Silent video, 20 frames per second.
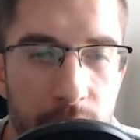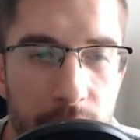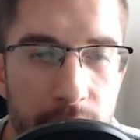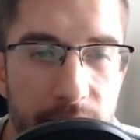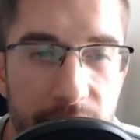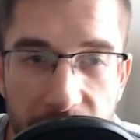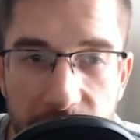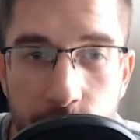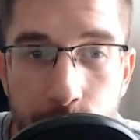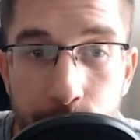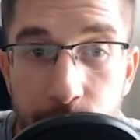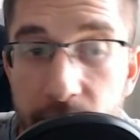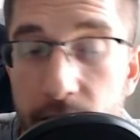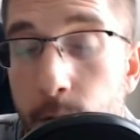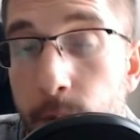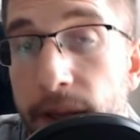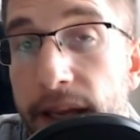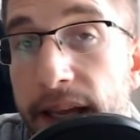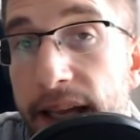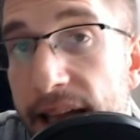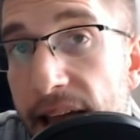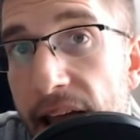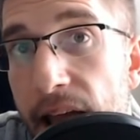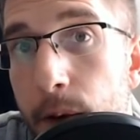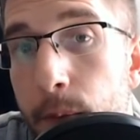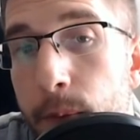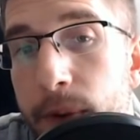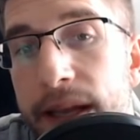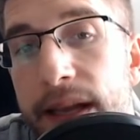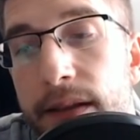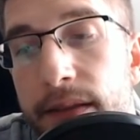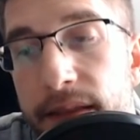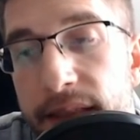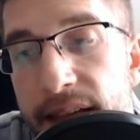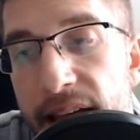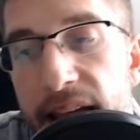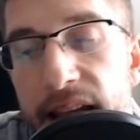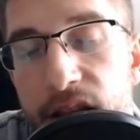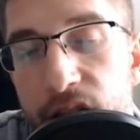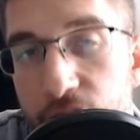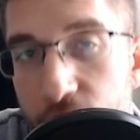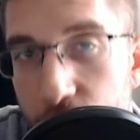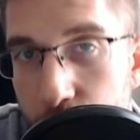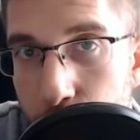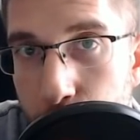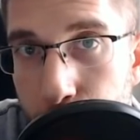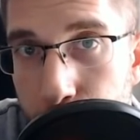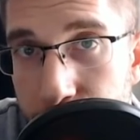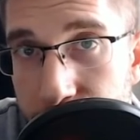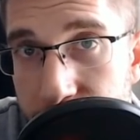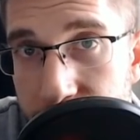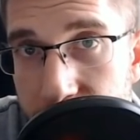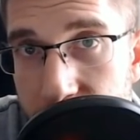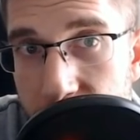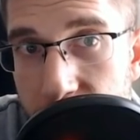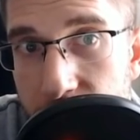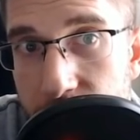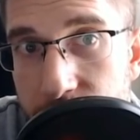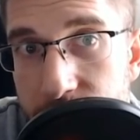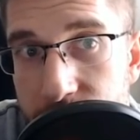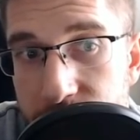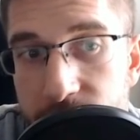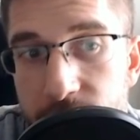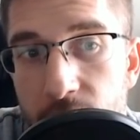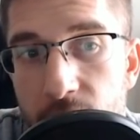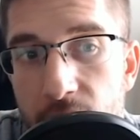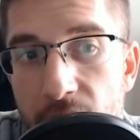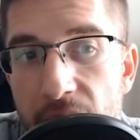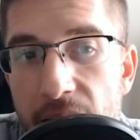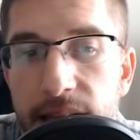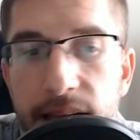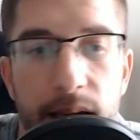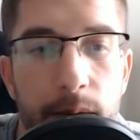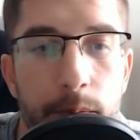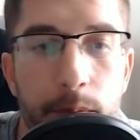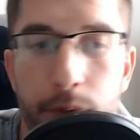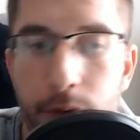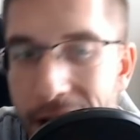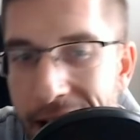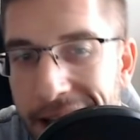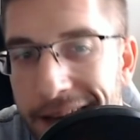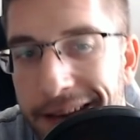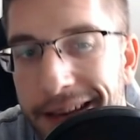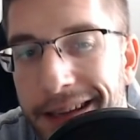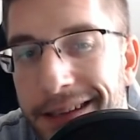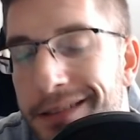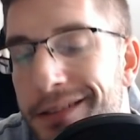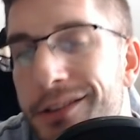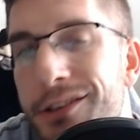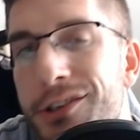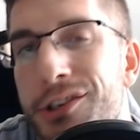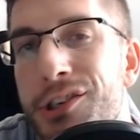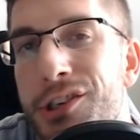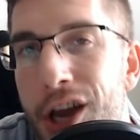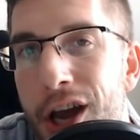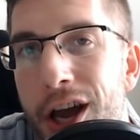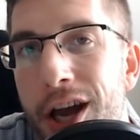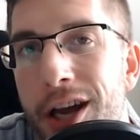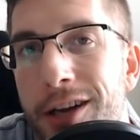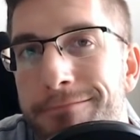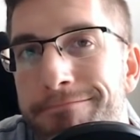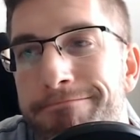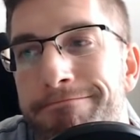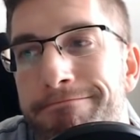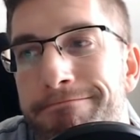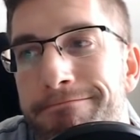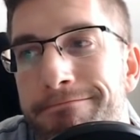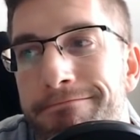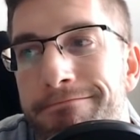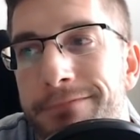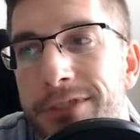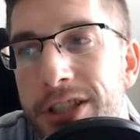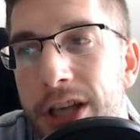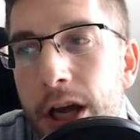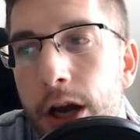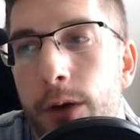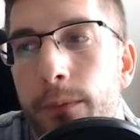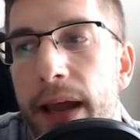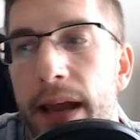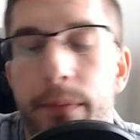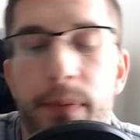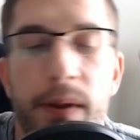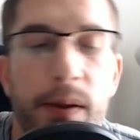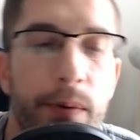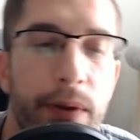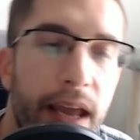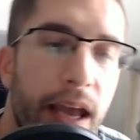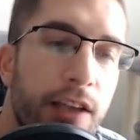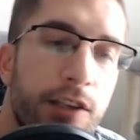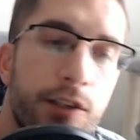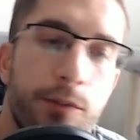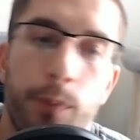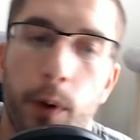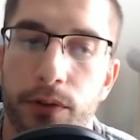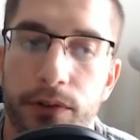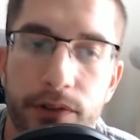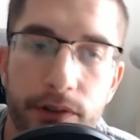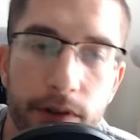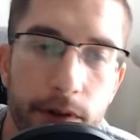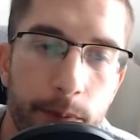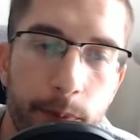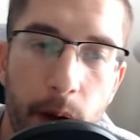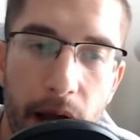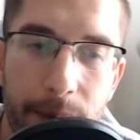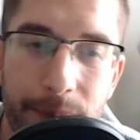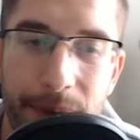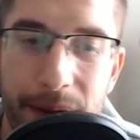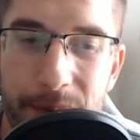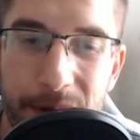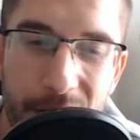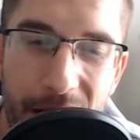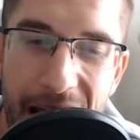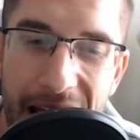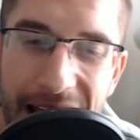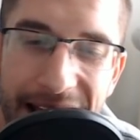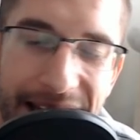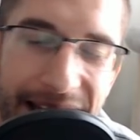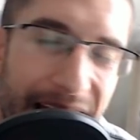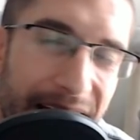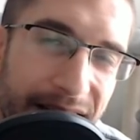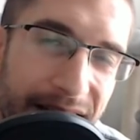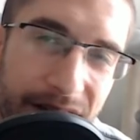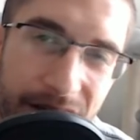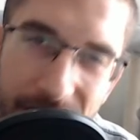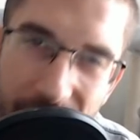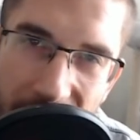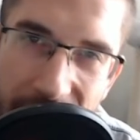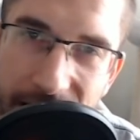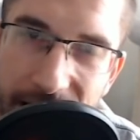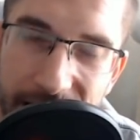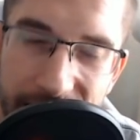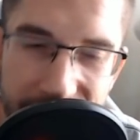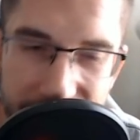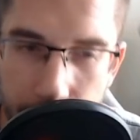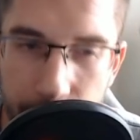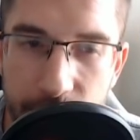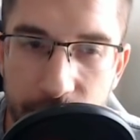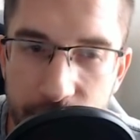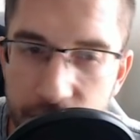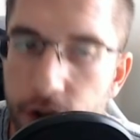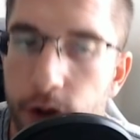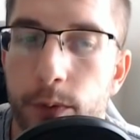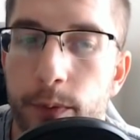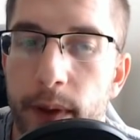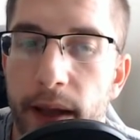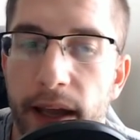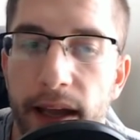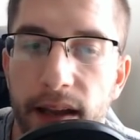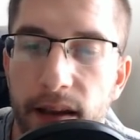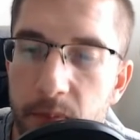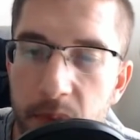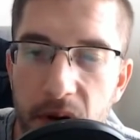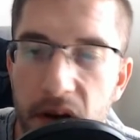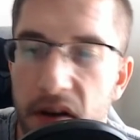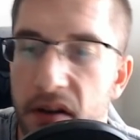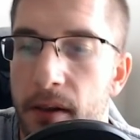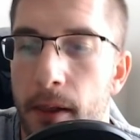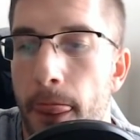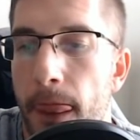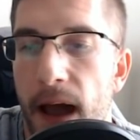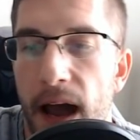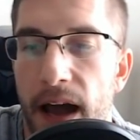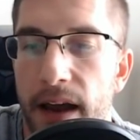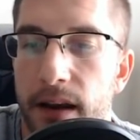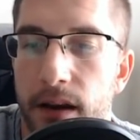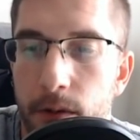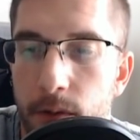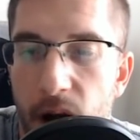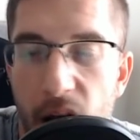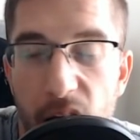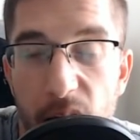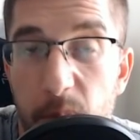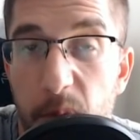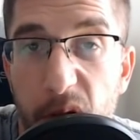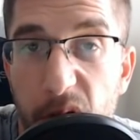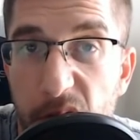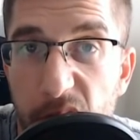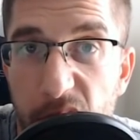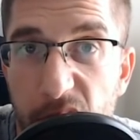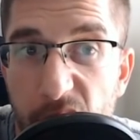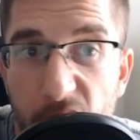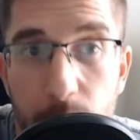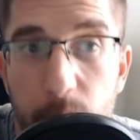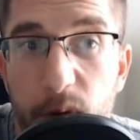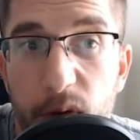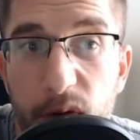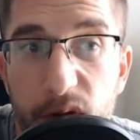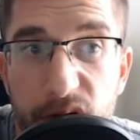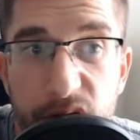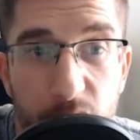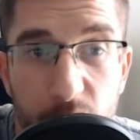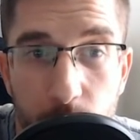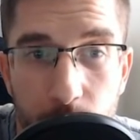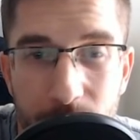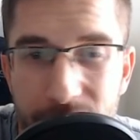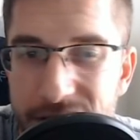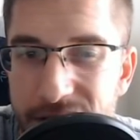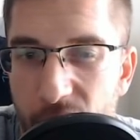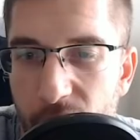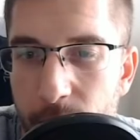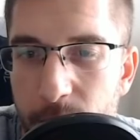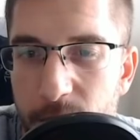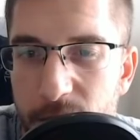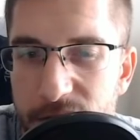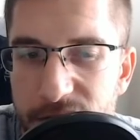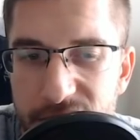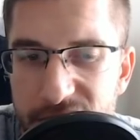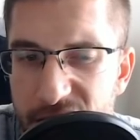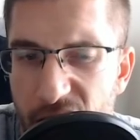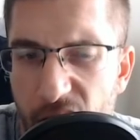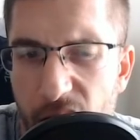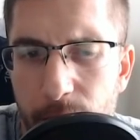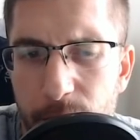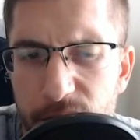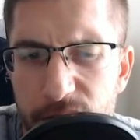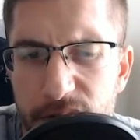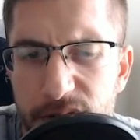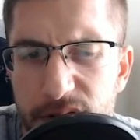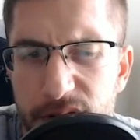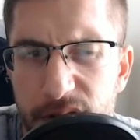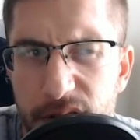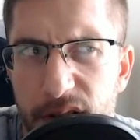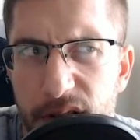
the XP that we get, we can then use to start adding branding to the shirt. So maybe we get sponsored by, maybe not Adidas or Nike, someone too big, but I don't know, Hummels, or what is it, Hummels? Is it Hummels?